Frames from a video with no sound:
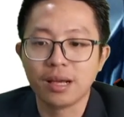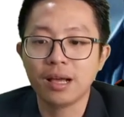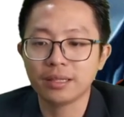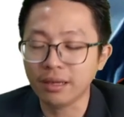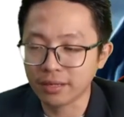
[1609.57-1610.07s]

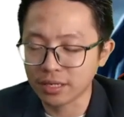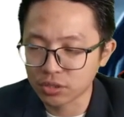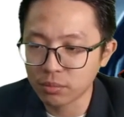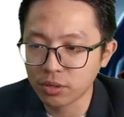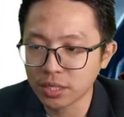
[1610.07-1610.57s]
Now it can
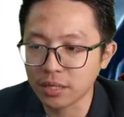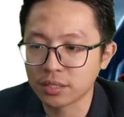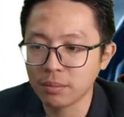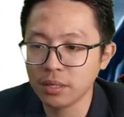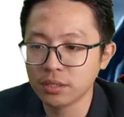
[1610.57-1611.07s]
store more charge.
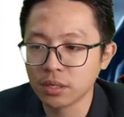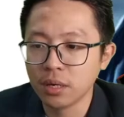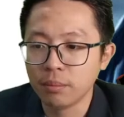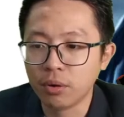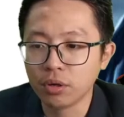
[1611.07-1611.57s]
That means
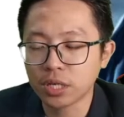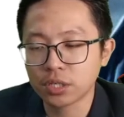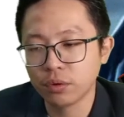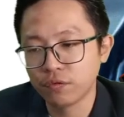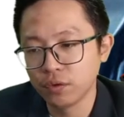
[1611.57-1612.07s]
more
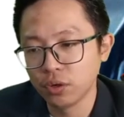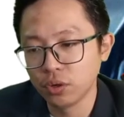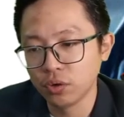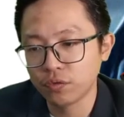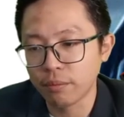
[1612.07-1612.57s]
charge will
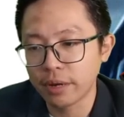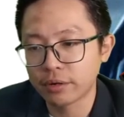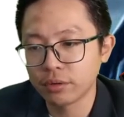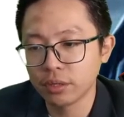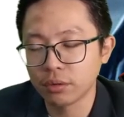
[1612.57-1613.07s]
flow from
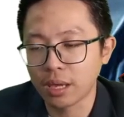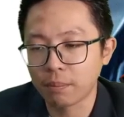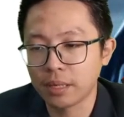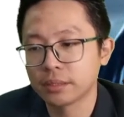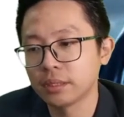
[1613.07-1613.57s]
battery to the
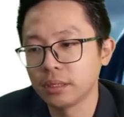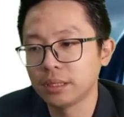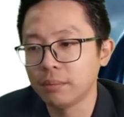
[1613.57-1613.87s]
capacitor.